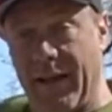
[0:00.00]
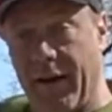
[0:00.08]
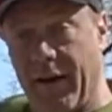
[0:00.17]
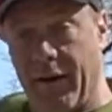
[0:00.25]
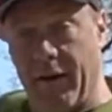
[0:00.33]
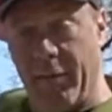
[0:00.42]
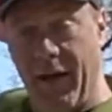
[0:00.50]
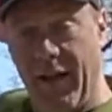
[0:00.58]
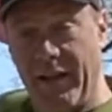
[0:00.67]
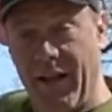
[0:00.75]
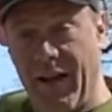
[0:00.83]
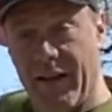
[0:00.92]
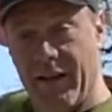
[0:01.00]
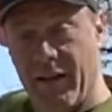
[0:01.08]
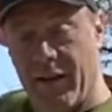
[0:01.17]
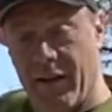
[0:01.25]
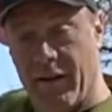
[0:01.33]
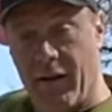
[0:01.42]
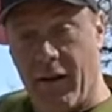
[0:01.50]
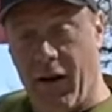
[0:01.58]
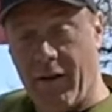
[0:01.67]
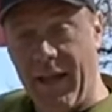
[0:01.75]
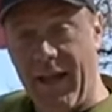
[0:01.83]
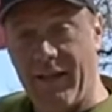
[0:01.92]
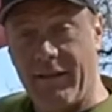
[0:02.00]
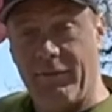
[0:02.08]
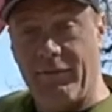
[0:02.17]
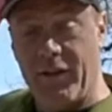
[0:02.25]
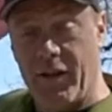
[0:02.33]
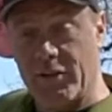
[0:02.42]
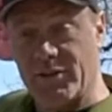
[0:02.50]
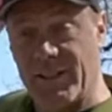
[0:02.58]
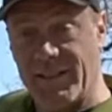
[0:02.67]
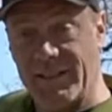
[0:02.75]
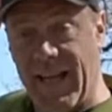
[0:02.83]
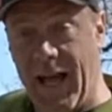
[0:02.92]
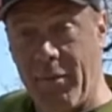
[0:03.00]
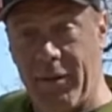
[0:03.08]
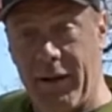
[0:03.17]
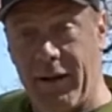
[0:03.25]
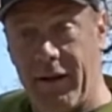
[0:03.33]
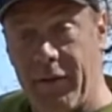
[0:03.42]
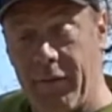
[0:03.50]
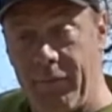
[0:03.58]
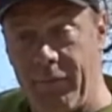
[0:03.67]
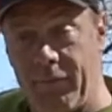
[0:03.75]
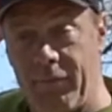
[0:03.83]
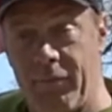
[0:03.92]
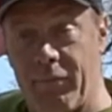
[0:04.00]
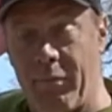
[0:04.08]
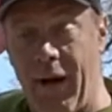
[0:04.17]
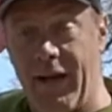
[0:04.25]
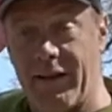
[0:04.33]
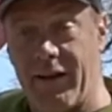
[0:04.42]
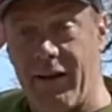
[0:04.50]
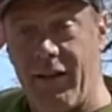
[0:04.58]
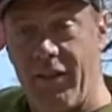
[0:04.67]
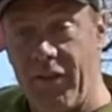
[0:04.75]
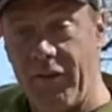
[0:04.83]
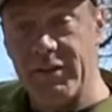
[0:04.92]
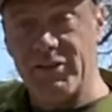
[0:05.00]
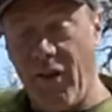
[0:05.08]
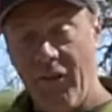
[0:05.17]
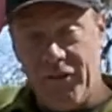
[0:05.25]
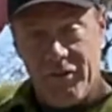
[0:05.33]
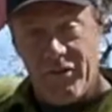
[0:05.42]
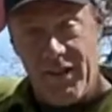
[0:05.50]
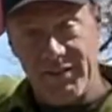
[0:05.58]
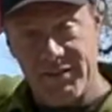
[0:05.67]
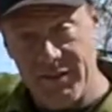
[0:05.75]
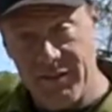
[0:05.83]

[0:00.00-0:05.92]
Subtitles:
here behind your head. Okay? You don't see this happening, but the result of this